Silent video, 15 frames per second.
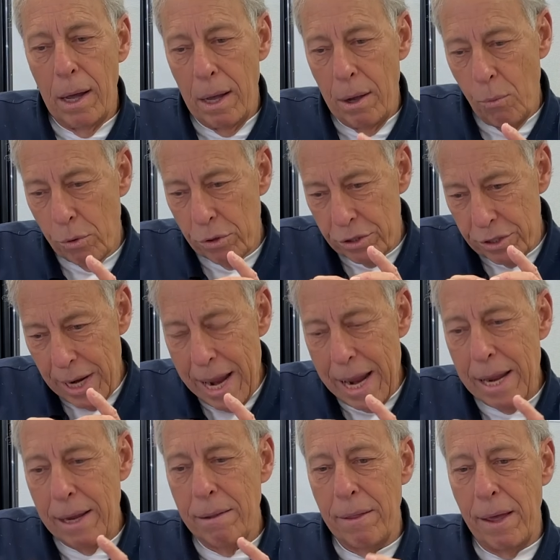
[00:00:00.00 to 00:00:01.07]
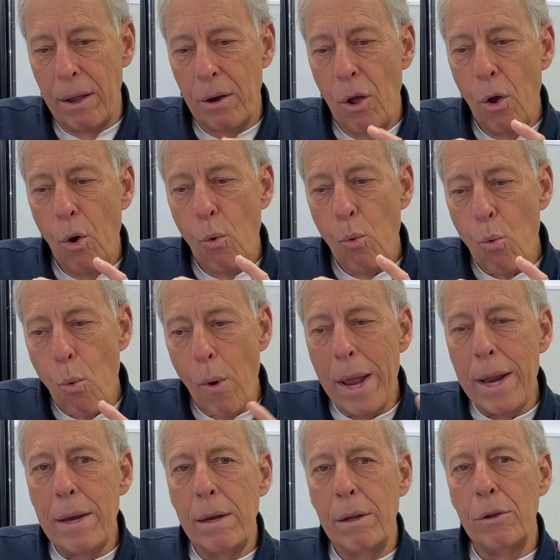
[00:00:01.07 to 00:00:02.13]
we're saying that
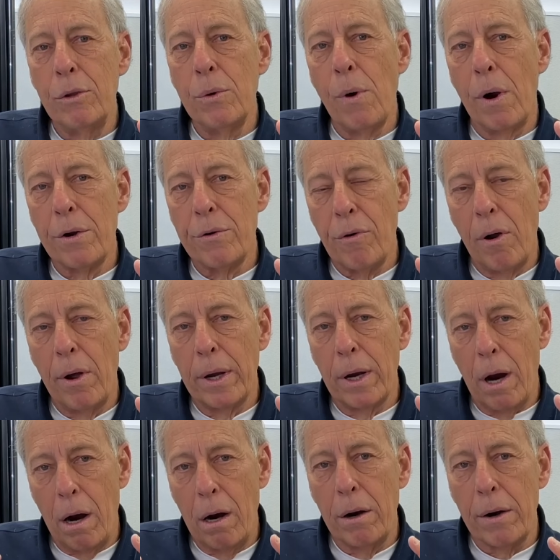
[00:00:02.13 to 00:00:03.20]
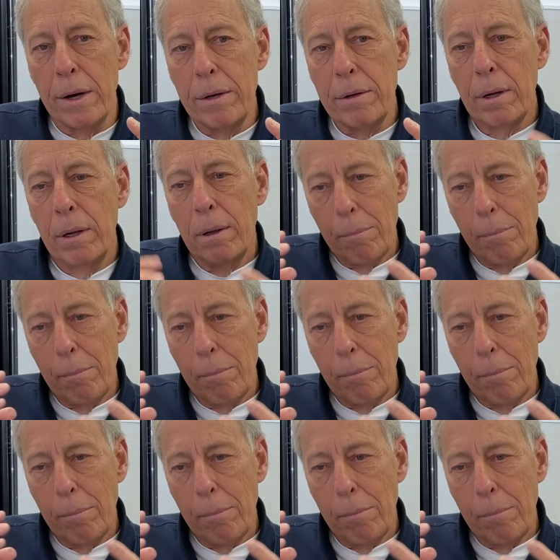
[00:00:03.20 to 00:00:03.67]
when you are drawing current